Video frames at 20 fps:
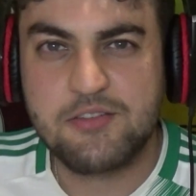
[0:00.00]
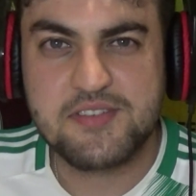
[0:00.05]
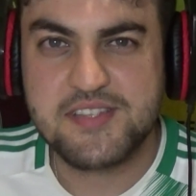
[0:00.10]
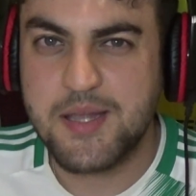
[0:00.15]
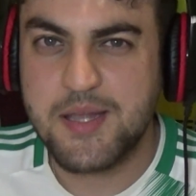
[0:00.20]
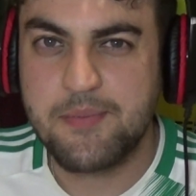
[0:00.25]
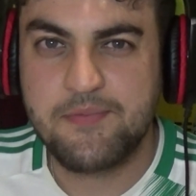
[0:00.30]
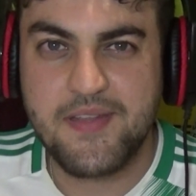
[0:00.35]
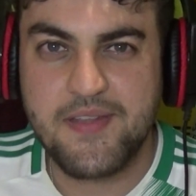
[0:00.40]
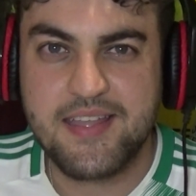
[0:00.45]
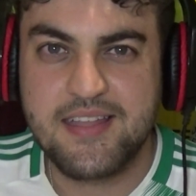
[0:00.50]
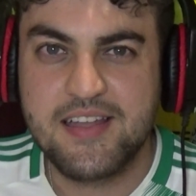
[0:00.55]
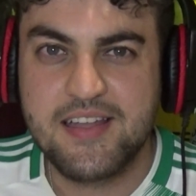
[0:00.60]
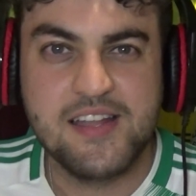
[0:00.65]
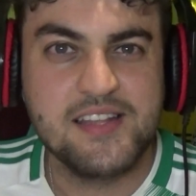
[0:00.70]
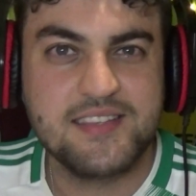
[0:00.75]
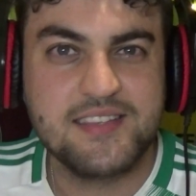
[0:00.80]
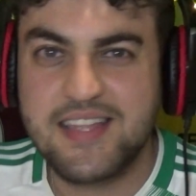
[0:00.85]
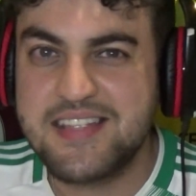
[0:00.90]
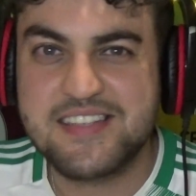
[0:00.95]
or something?
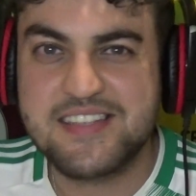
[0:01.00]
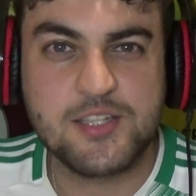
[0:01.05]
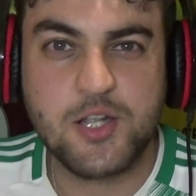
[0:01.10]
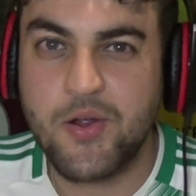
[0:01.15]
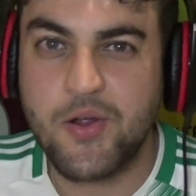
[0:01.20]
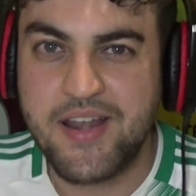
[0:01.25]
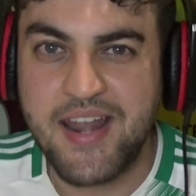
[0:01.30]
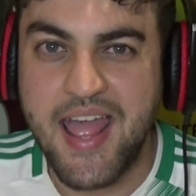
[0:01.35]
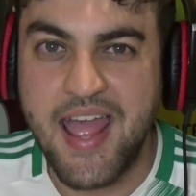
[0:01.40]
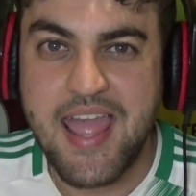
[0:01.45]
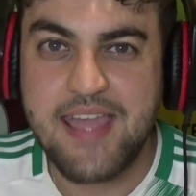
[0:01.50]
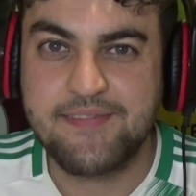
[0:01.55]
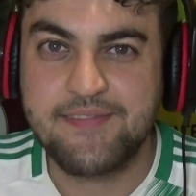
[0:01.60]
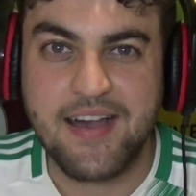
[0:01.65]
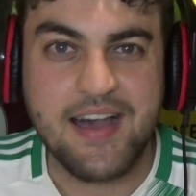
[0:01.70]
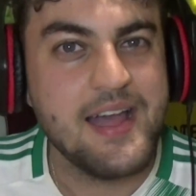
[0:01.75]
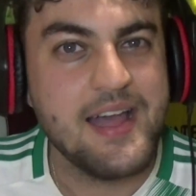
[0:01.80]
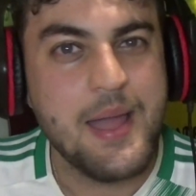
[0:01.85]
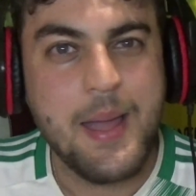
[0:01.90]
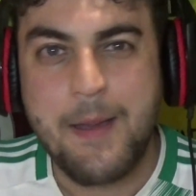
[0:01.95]
Didn't score in that
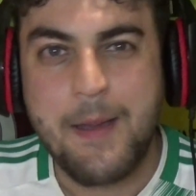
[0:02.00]
either.